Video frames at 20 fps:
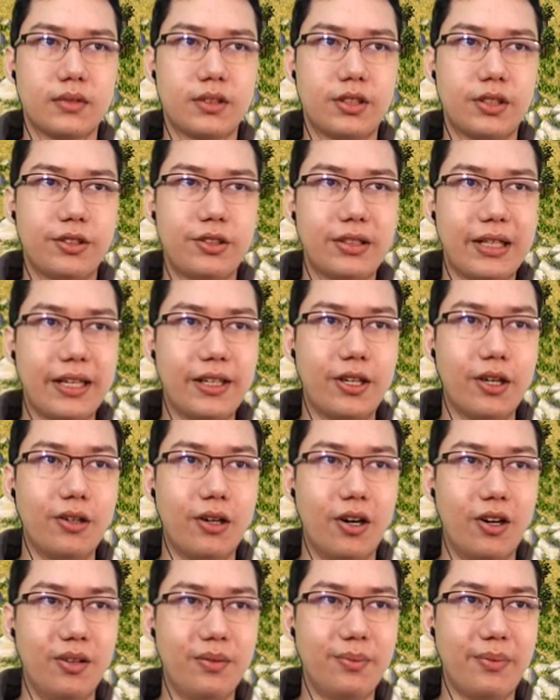So do they go
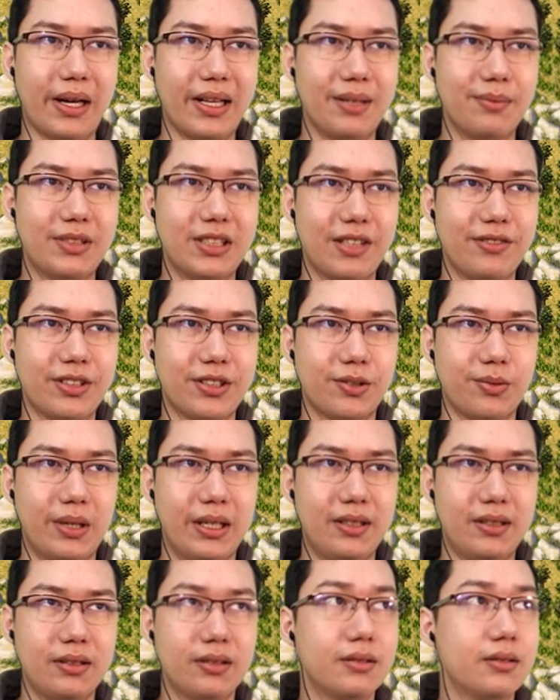home by themselves as
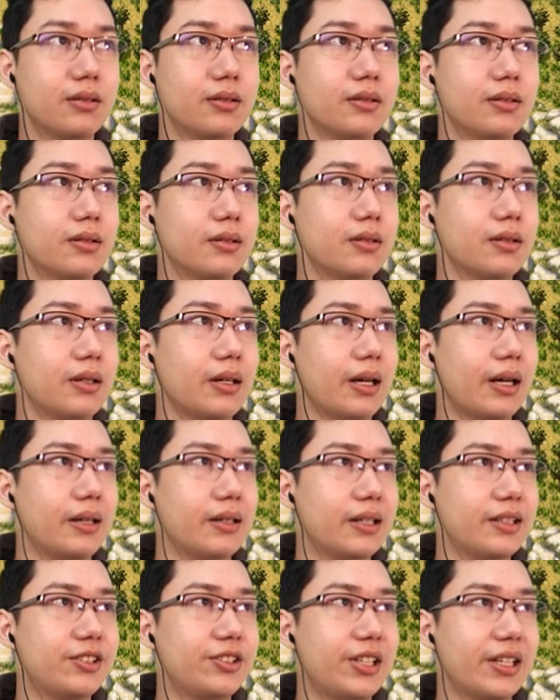well?
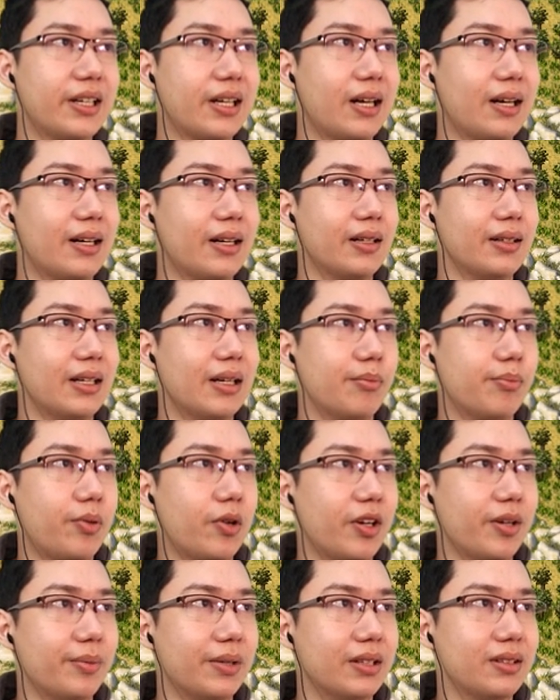And let's check our
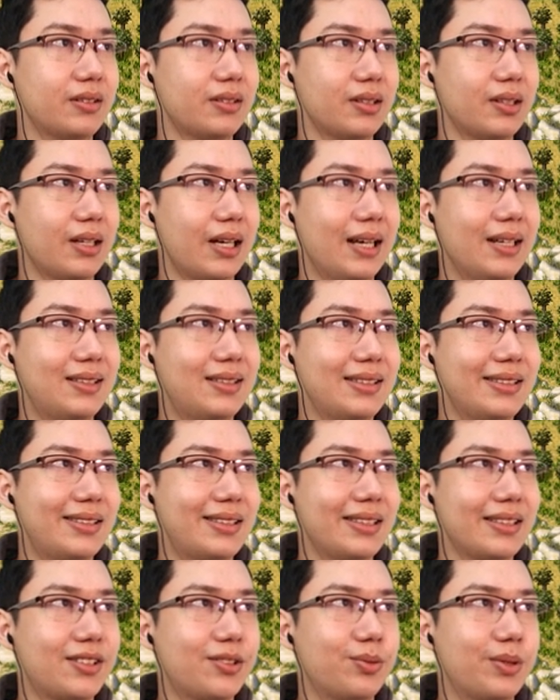employment.
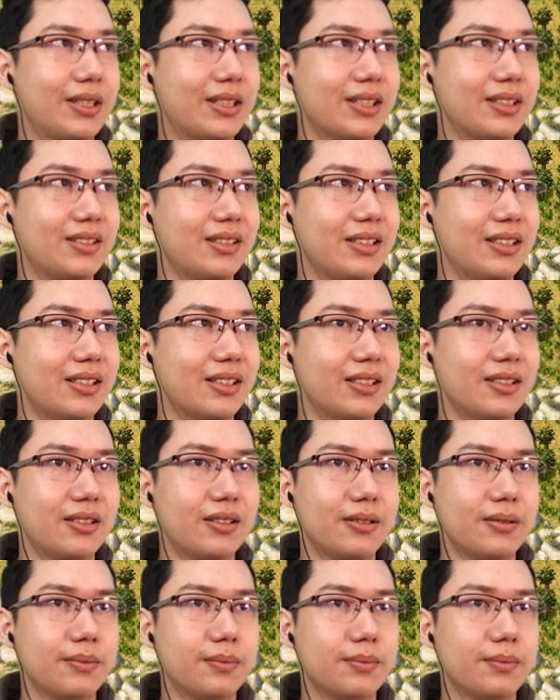86 workers needed.